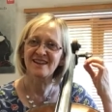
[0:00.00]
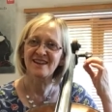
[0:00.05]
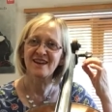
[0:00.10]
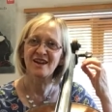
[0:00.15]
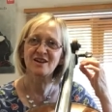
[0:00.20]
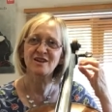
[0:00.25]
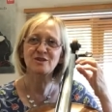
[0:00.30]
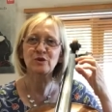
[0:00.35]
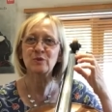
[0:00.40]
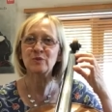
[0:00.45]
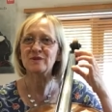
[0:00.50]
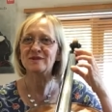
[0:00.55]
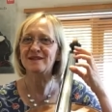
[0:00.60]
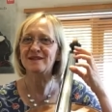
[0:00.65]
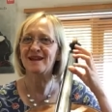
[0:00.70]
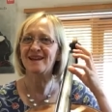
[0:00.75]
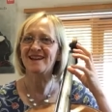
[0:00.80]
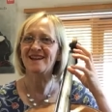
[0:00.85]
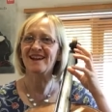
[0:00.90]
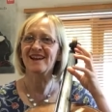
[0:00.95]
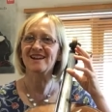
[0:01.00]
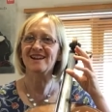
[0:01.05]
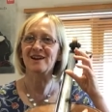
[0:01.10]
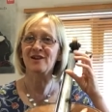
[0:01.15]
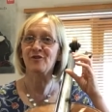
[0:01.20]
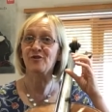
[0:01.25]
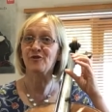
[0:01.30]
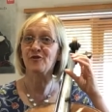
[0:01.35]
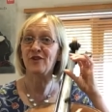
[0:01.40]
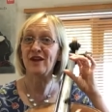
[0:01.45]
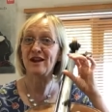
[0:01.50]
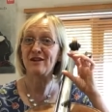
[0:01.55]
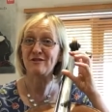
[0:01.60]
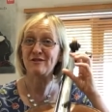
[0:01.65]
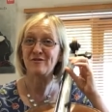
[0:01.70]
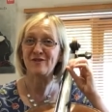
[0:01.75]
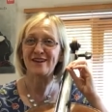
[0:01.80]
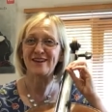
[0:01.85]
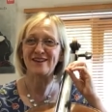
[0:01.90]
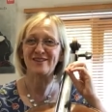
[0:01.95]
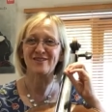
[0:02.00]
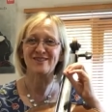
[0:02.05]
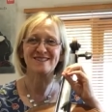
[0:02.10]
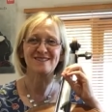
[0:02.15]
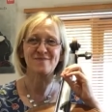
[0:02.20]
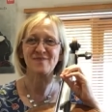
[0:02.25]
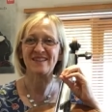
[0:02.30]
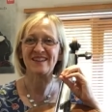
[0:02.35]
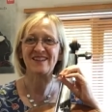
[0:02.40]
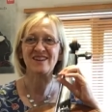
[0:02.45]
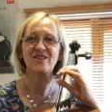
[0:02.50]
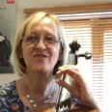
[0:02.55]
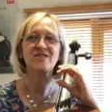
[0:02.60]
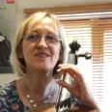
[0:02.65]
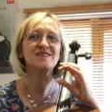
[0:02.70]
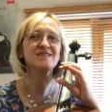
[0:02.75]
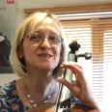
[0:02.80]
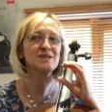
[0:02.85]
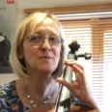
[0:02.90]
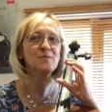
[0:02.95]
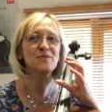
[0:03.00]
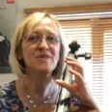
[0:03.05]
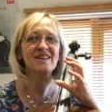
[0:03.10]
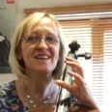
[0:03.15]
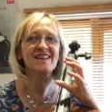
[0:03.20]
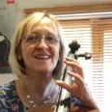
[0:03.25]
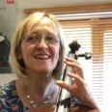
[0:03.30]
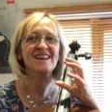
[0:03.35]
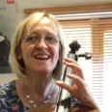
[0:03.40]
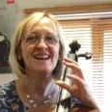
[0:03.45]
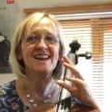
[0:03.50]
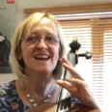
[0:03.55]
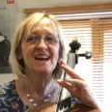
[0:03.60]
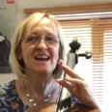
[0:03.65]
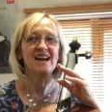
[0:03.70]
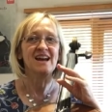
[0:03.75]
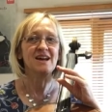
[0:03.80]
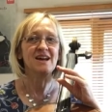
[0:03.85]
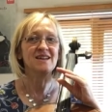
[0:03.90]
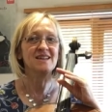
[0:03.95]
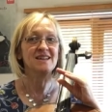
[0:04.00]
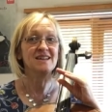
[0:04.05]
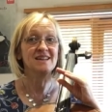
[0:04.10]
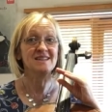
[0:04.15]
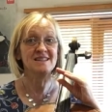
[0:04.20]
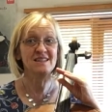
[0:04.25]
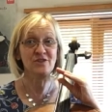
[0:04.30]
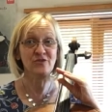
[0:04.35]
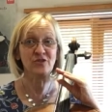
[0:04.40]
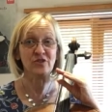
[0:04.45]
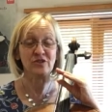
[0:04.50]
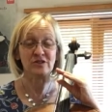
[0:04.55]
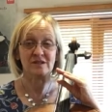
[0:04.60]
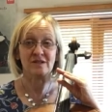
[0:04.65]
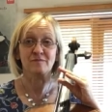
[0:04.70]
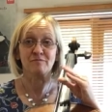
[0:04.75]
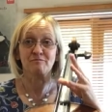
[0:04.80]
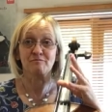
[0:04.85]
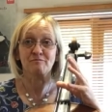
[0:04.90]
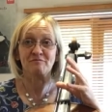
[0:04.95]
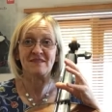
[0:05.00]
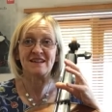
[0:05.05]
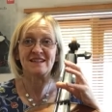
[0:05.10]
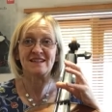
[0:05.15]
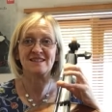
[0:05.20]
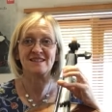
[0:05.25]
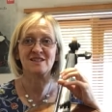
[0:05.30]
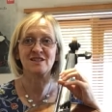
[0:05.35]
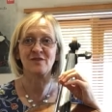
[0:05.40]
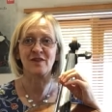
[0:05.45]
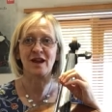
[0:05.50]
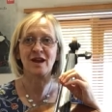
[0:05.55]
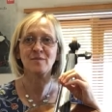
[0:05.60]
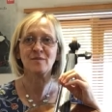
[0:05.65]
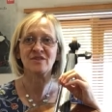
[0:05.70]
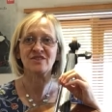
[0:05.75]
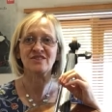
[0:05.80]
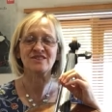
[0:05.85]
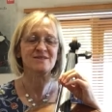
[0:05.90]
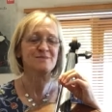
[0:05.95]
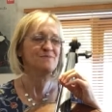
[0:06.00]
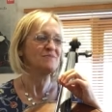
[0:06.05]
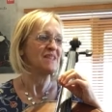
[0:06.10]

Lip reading: and it's almost like a little fairy figure or something. You know, there's something different. It's a development.